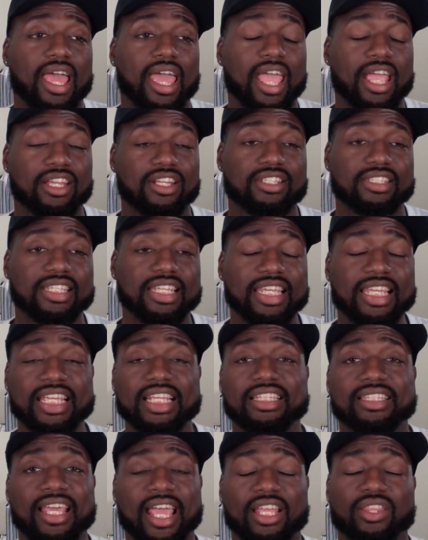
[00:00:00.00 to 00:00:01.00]
and just
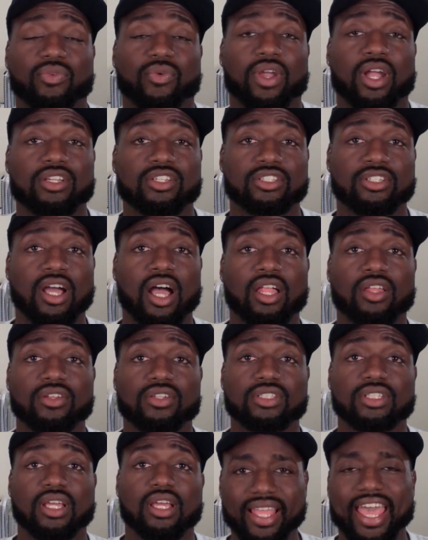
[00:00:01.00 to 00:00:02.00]
eat that
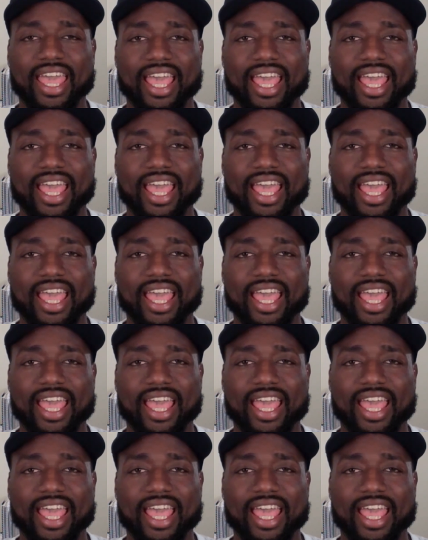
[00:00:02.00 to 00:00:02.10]
$300.